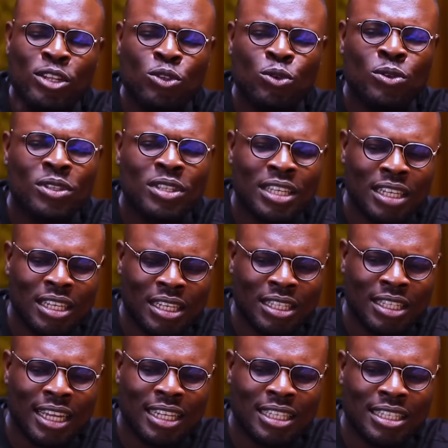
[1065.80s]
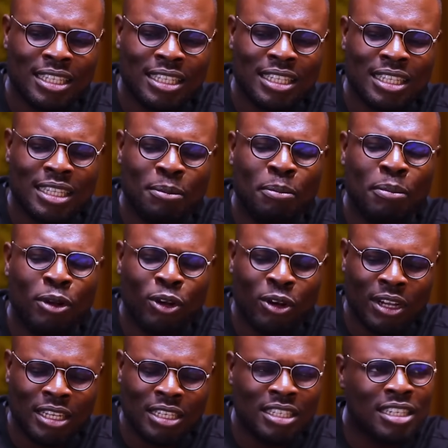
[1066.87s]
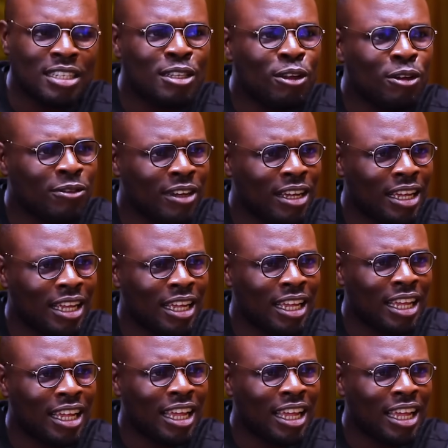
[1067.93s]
Why do you think that the blog, Gist Lover,